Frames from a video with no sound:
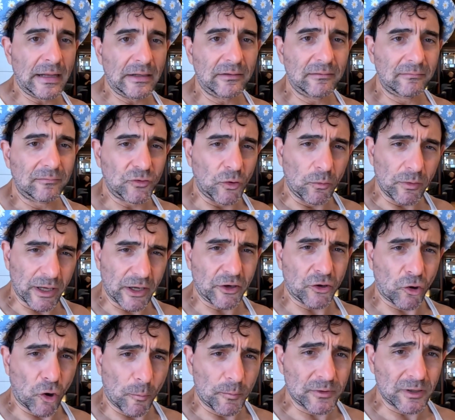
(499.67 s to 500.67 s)
And don't
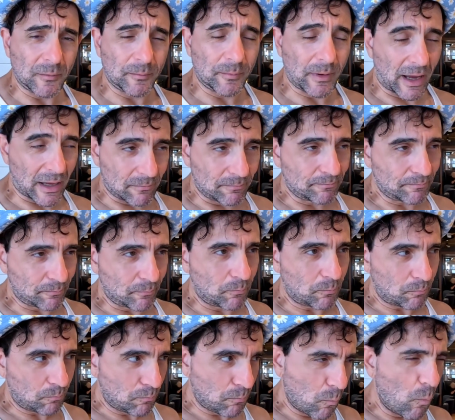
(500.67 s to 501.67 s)
get your hopes up, I
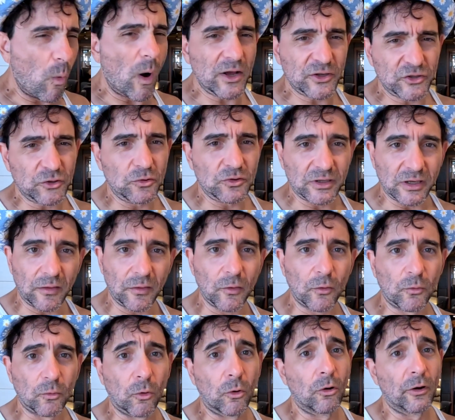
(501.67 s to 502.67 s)
was using
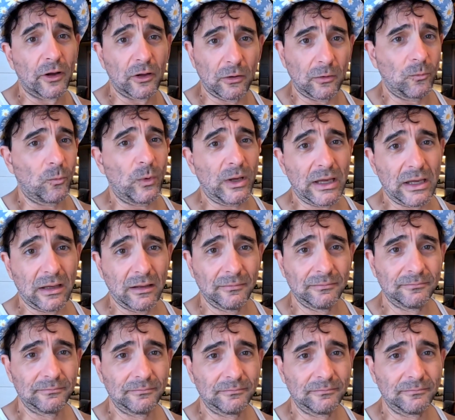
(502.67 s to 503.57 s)
the royal we.